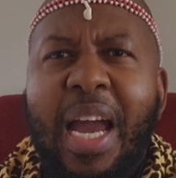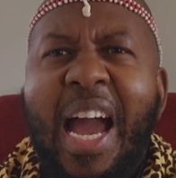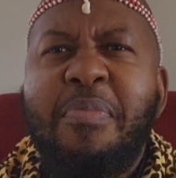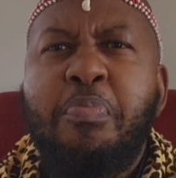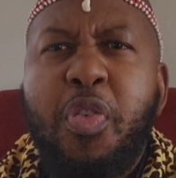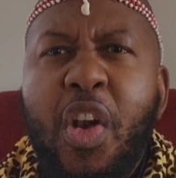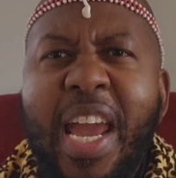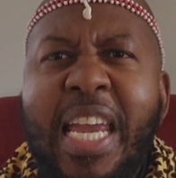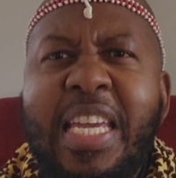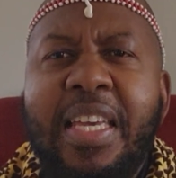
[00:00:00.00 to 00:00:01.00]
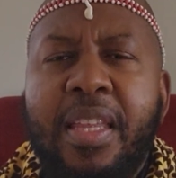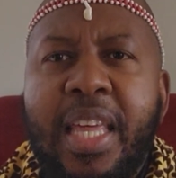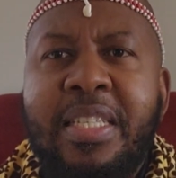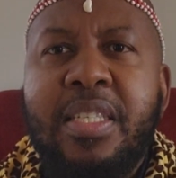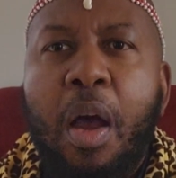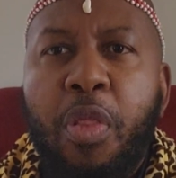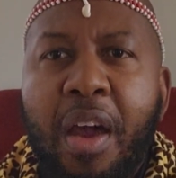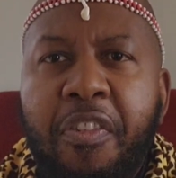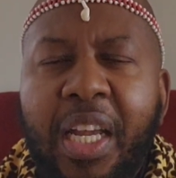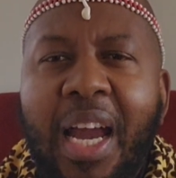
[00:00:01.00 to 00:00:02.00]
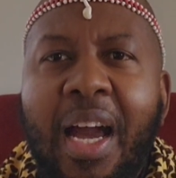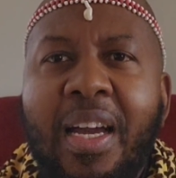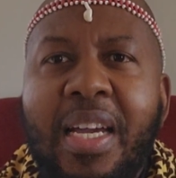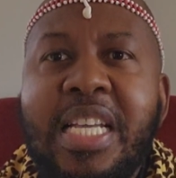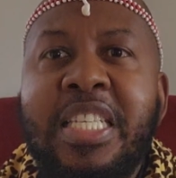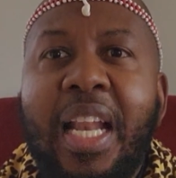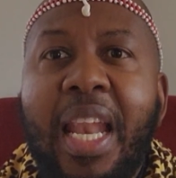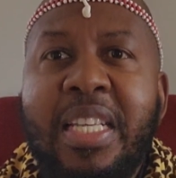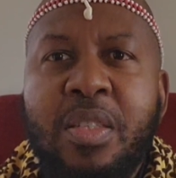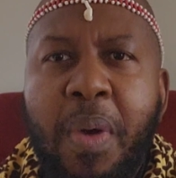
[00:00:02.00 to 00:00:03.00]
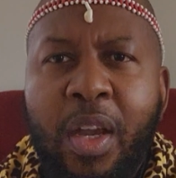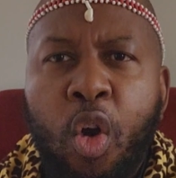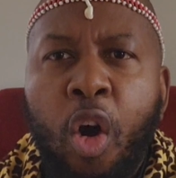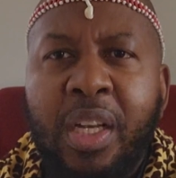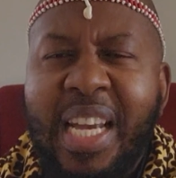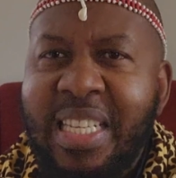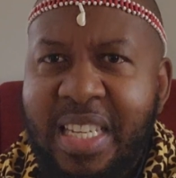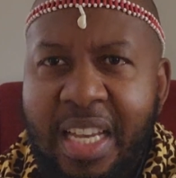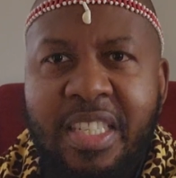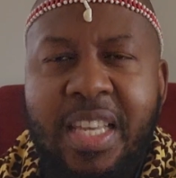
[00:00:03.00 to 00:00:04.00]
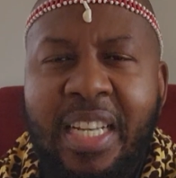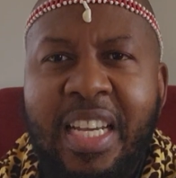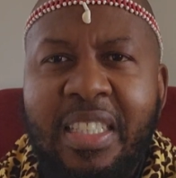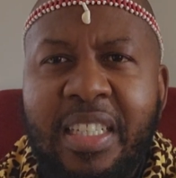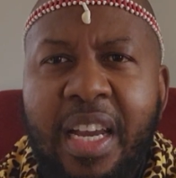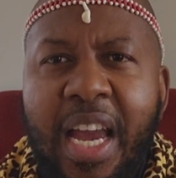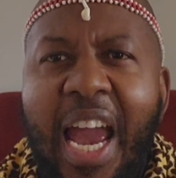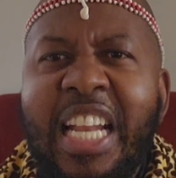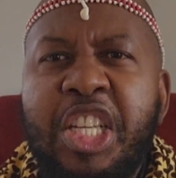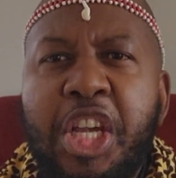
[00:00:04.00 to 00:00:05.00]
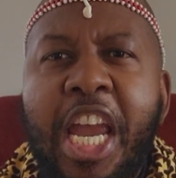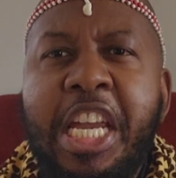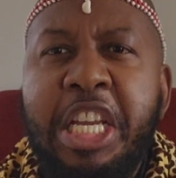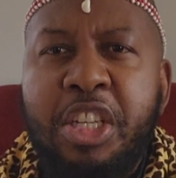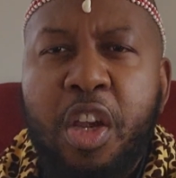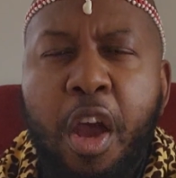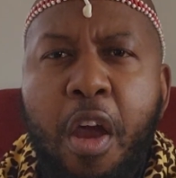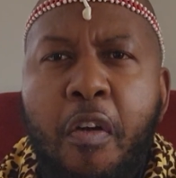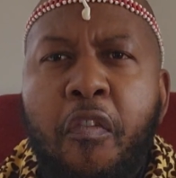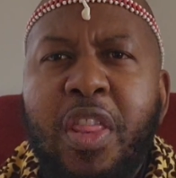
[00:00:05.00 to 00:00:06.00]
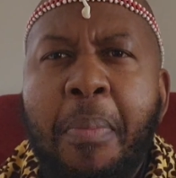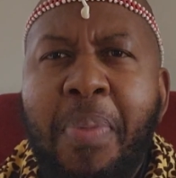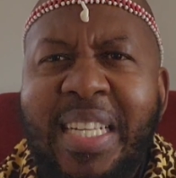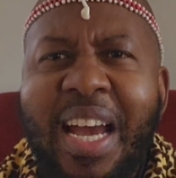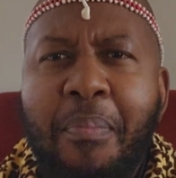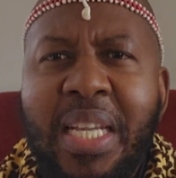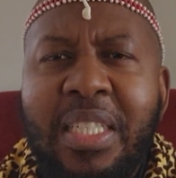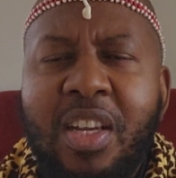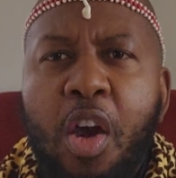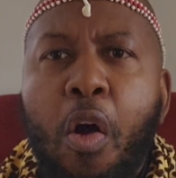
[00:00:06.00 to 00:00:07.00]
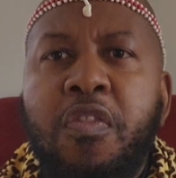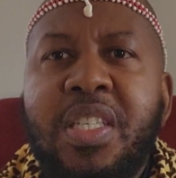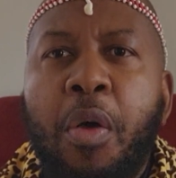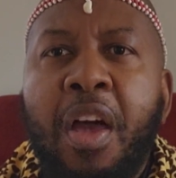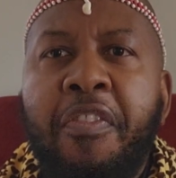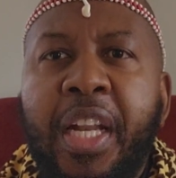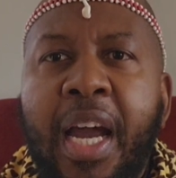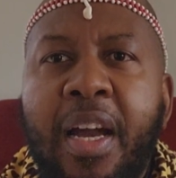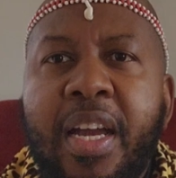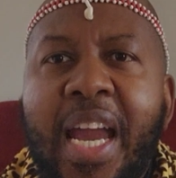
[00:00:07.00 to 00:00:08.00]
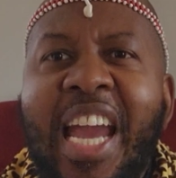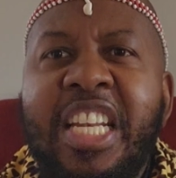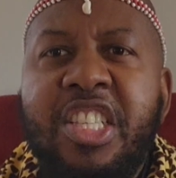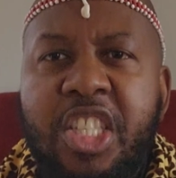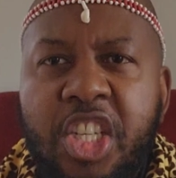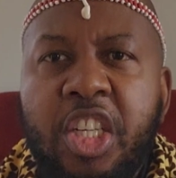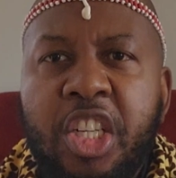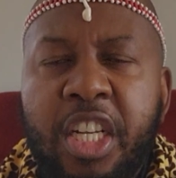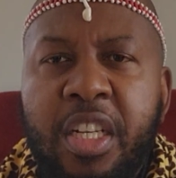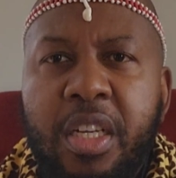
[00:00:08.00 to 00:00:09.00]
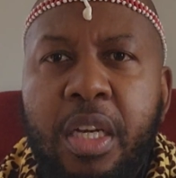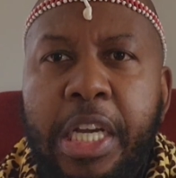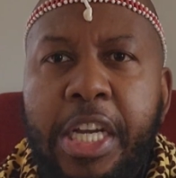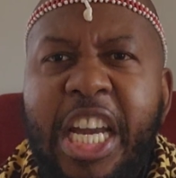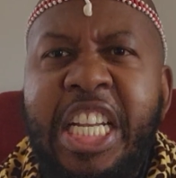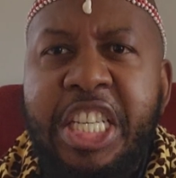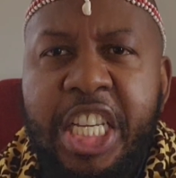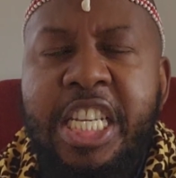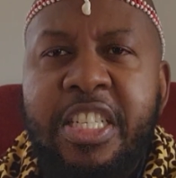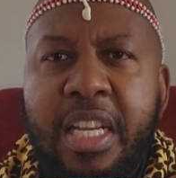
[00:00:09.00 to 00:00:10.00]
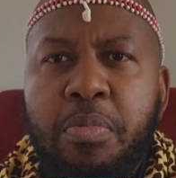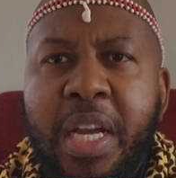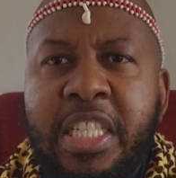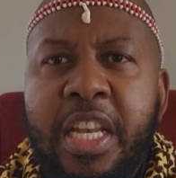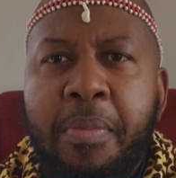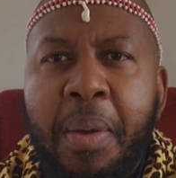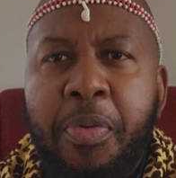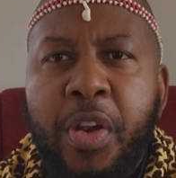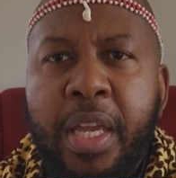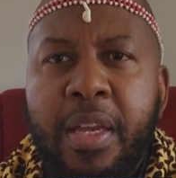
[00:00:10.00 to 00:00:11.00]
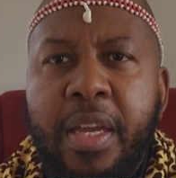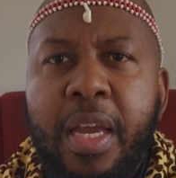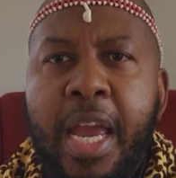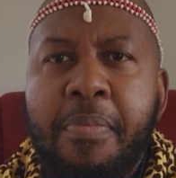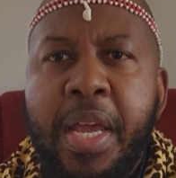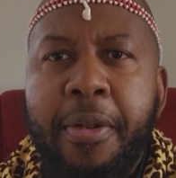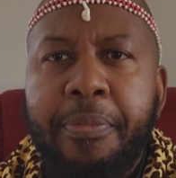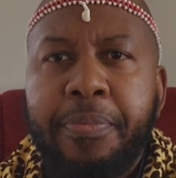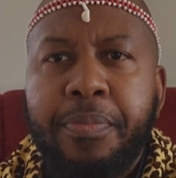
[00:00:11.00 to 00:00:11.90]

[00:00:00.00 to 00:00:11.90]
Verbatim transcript: I pray that South Africa is cleansed by God as He has started and change for the betterment of South Africa and its children. In Jesus' mighty name I pray. Amen.